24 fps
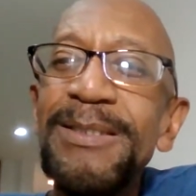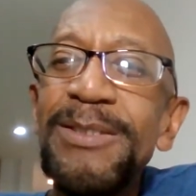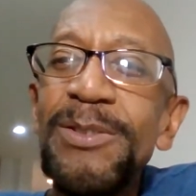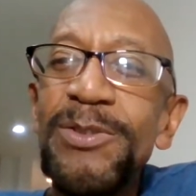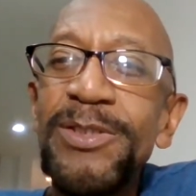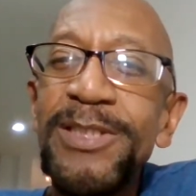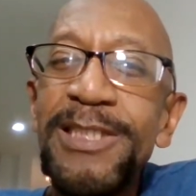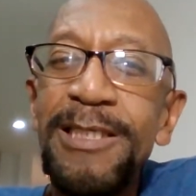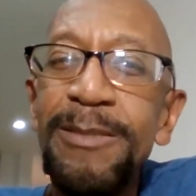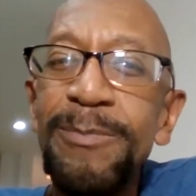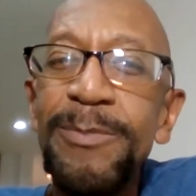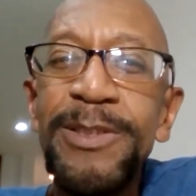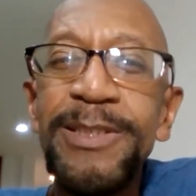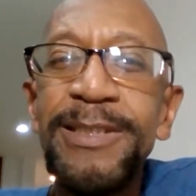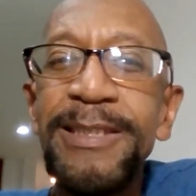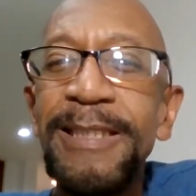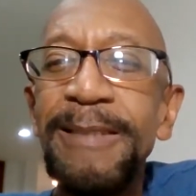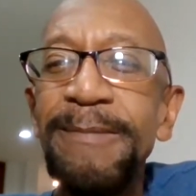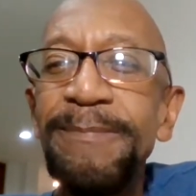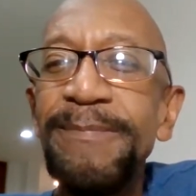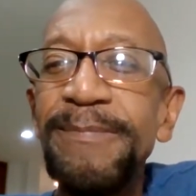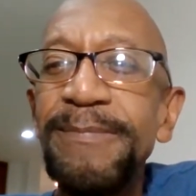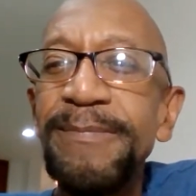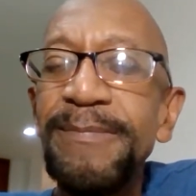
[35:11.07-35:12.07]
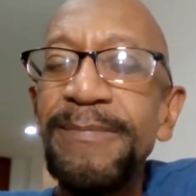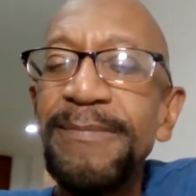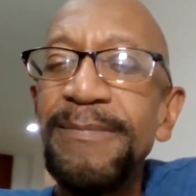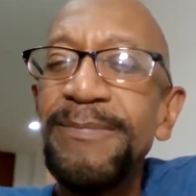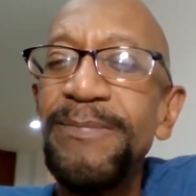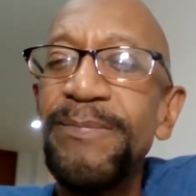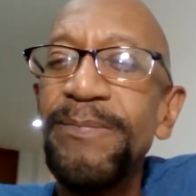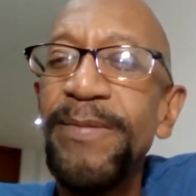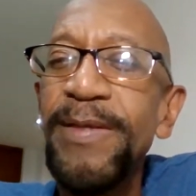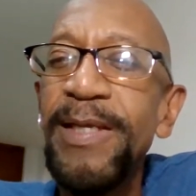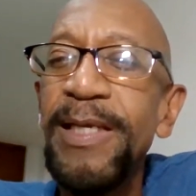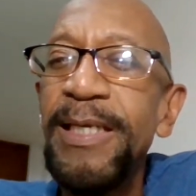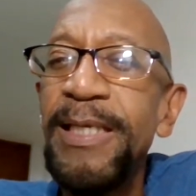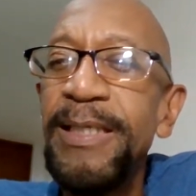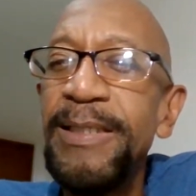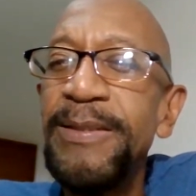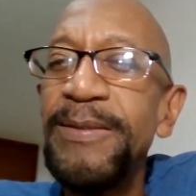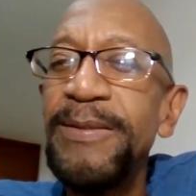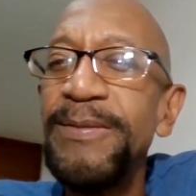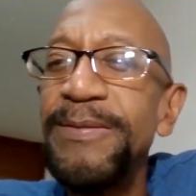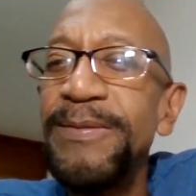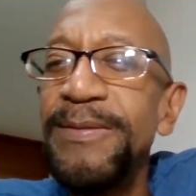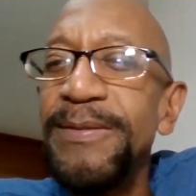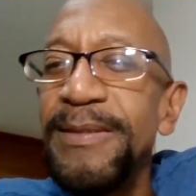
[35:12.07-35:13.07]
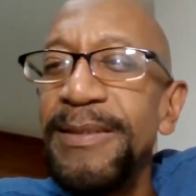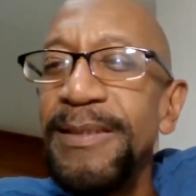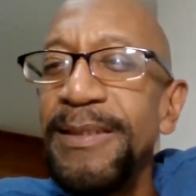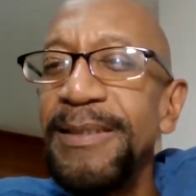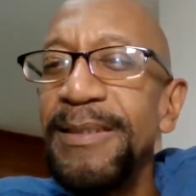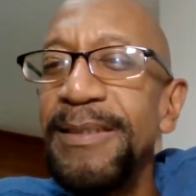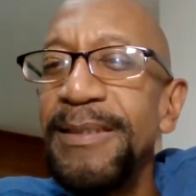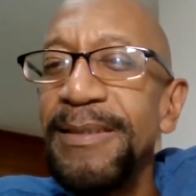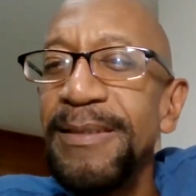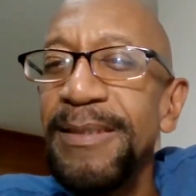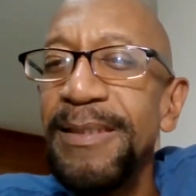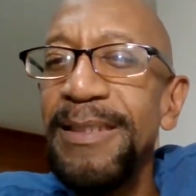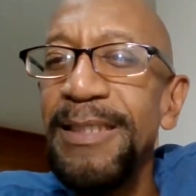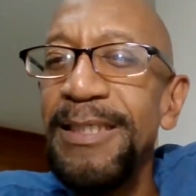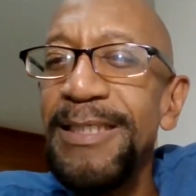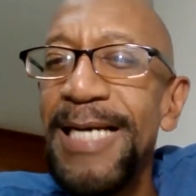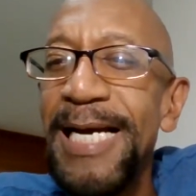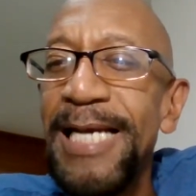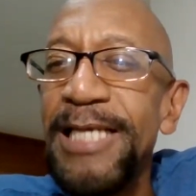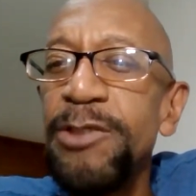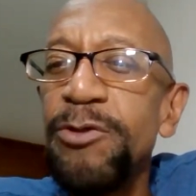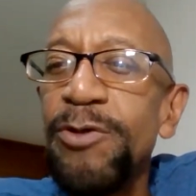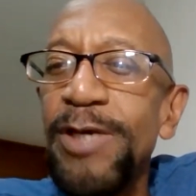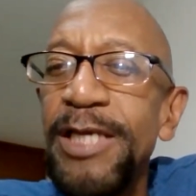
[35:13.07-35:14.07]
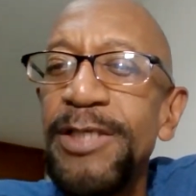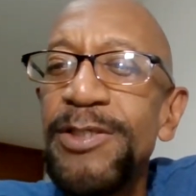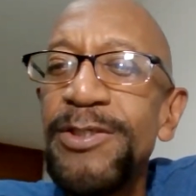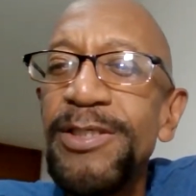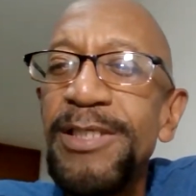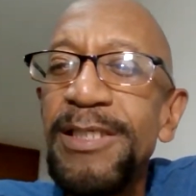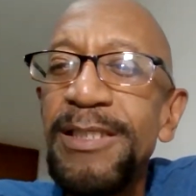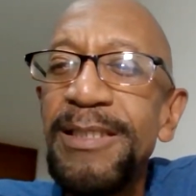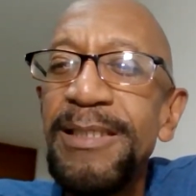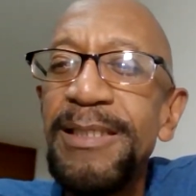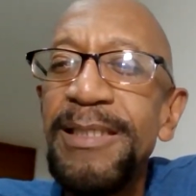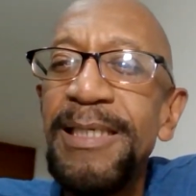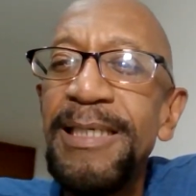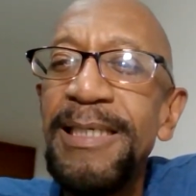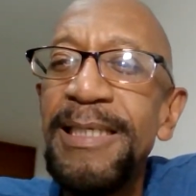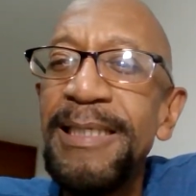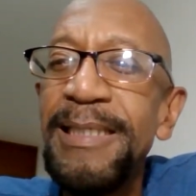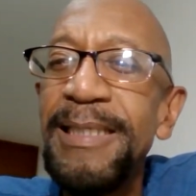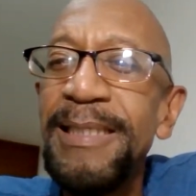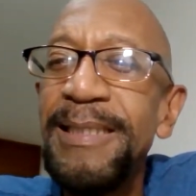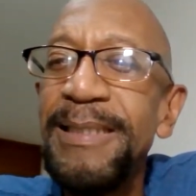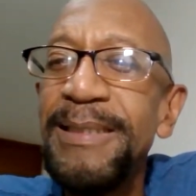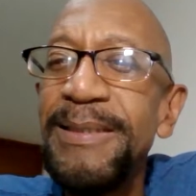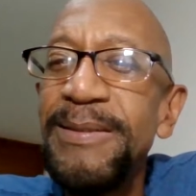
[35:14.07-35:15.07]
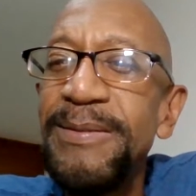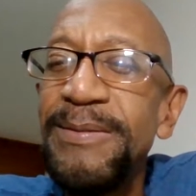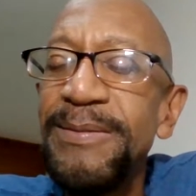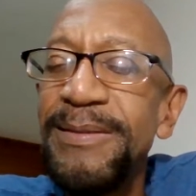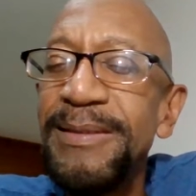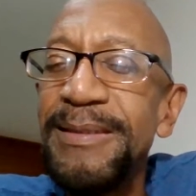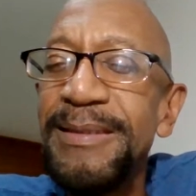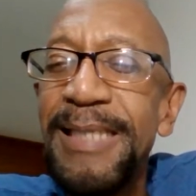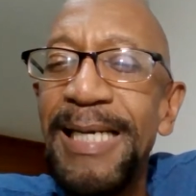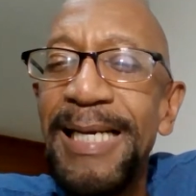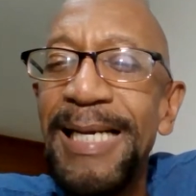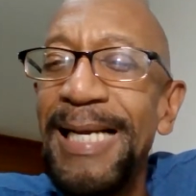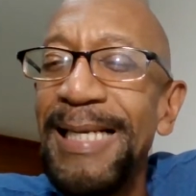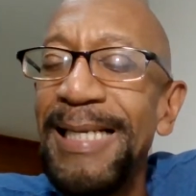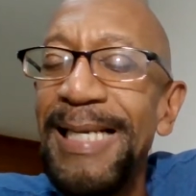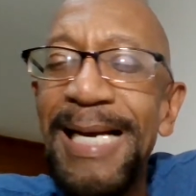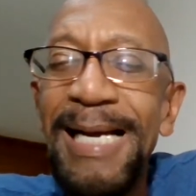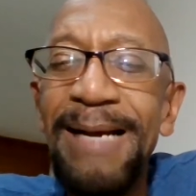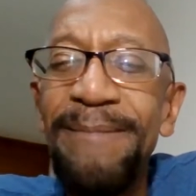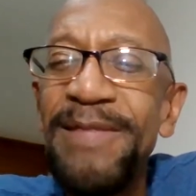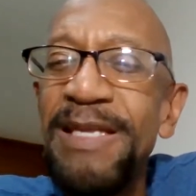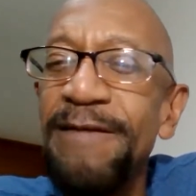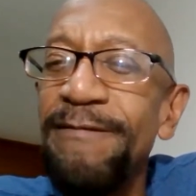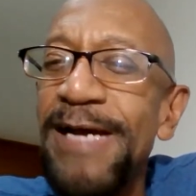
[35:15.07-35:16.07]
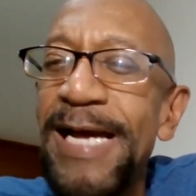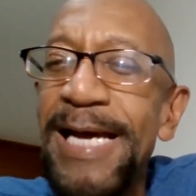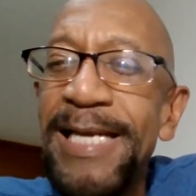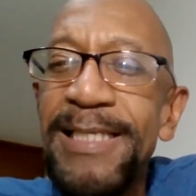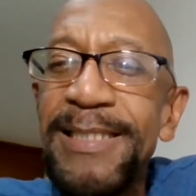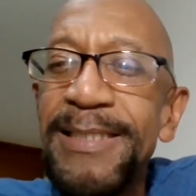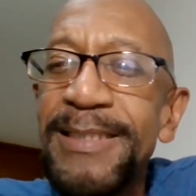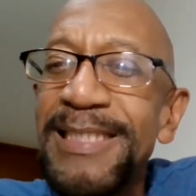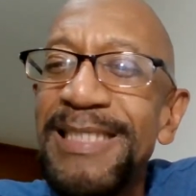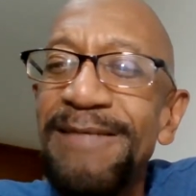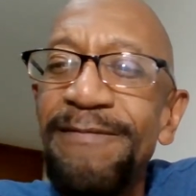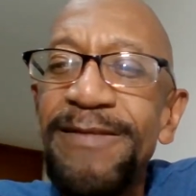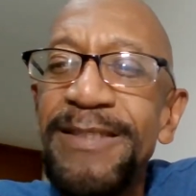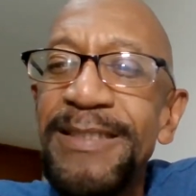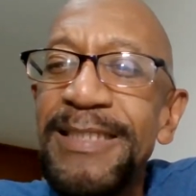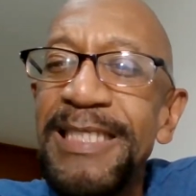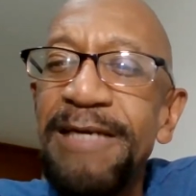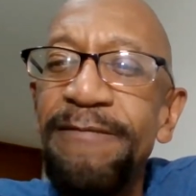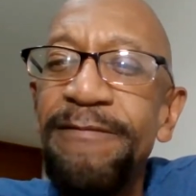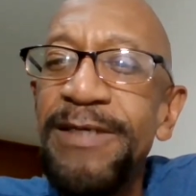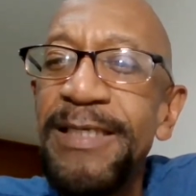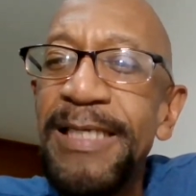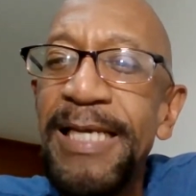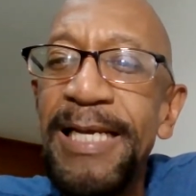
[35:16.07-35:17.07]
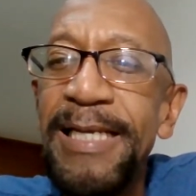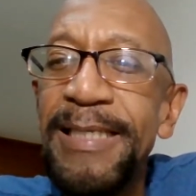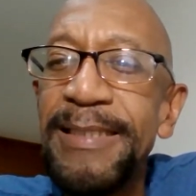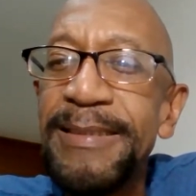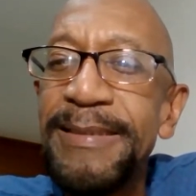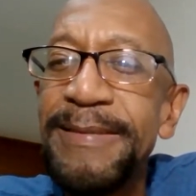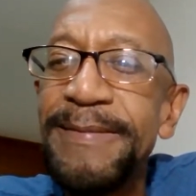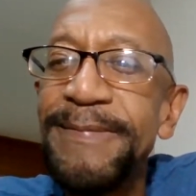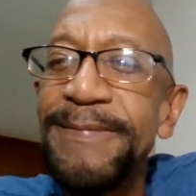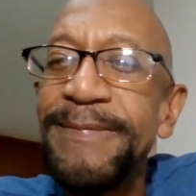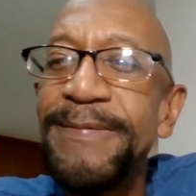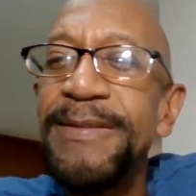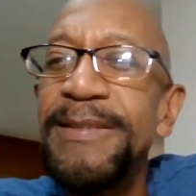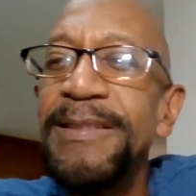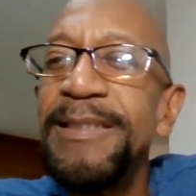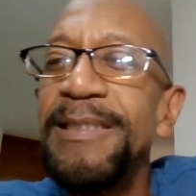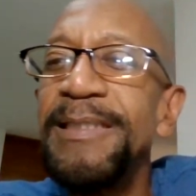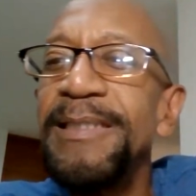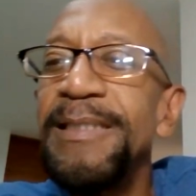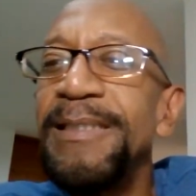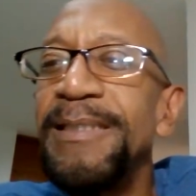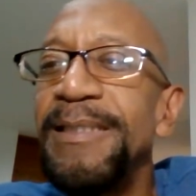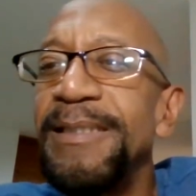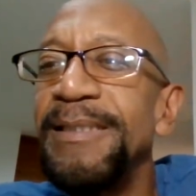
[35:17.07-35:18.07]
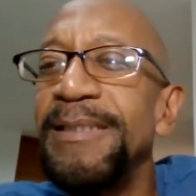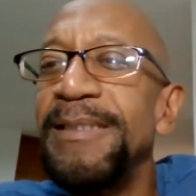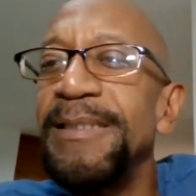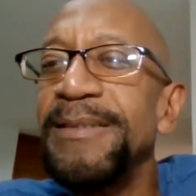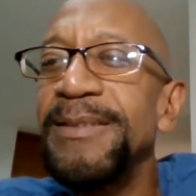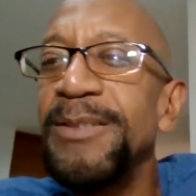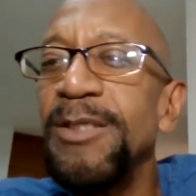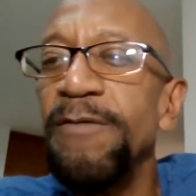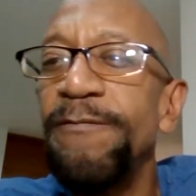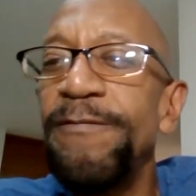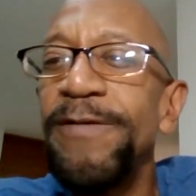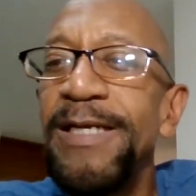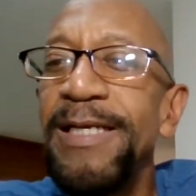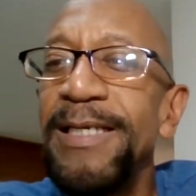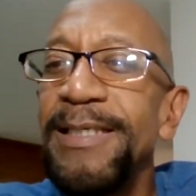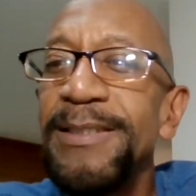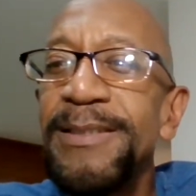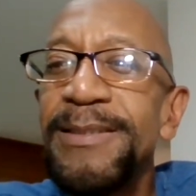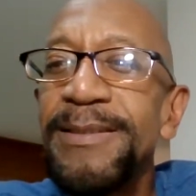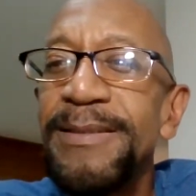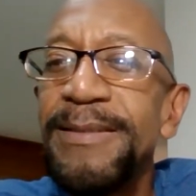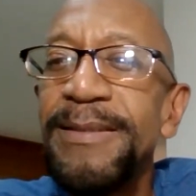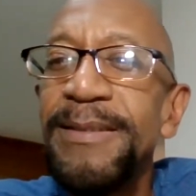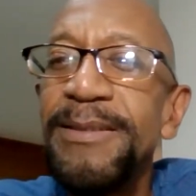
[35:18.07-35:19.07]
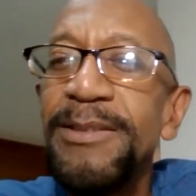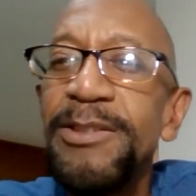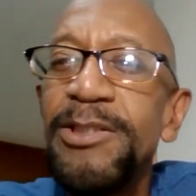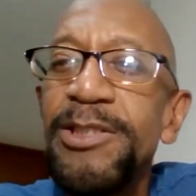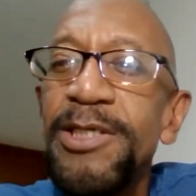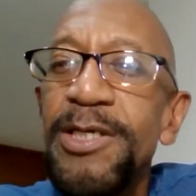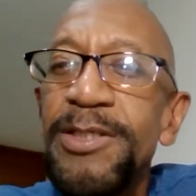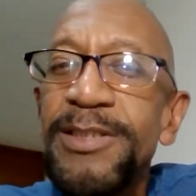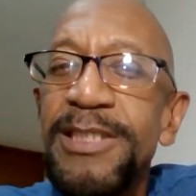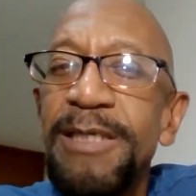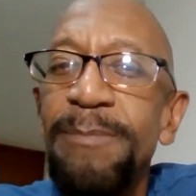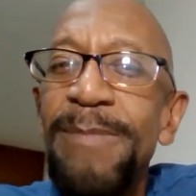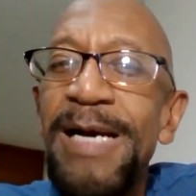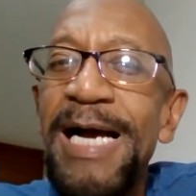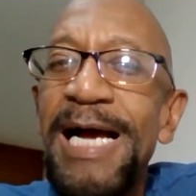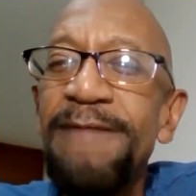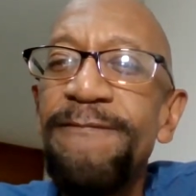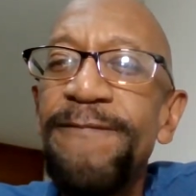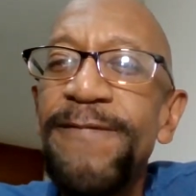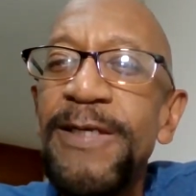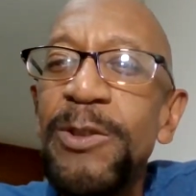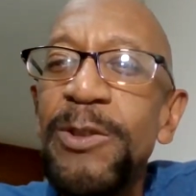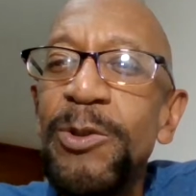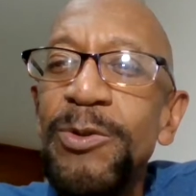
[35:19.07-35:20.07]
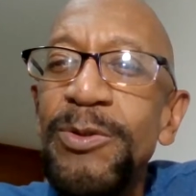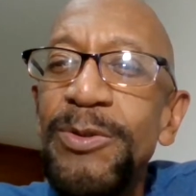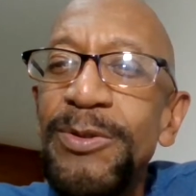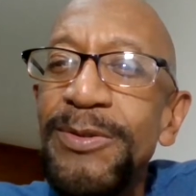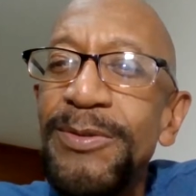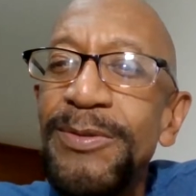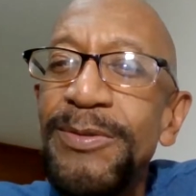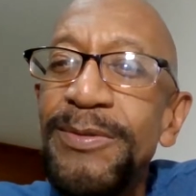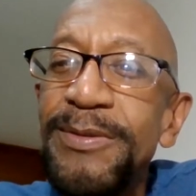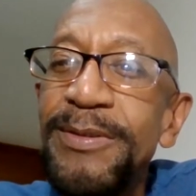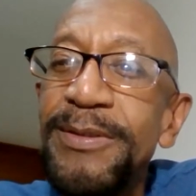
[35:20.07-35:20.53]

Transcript: So something's up, you know. The dehydration, you know, I've never had it 7 days. So if it is just a bad flu,